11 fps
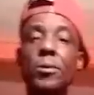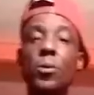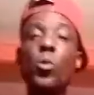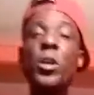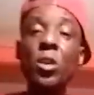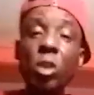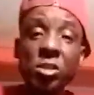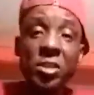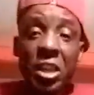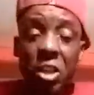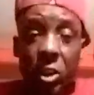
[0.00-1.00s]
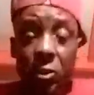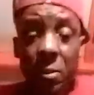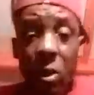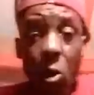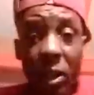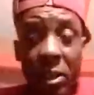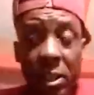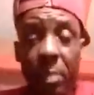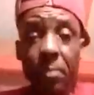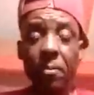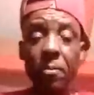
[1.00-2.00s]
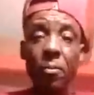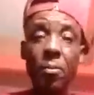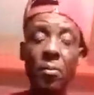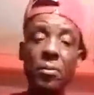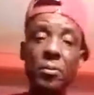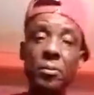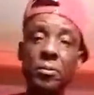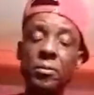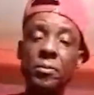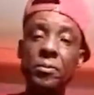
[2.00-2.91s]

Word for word: We just DJ for make our name. Mm-hmm.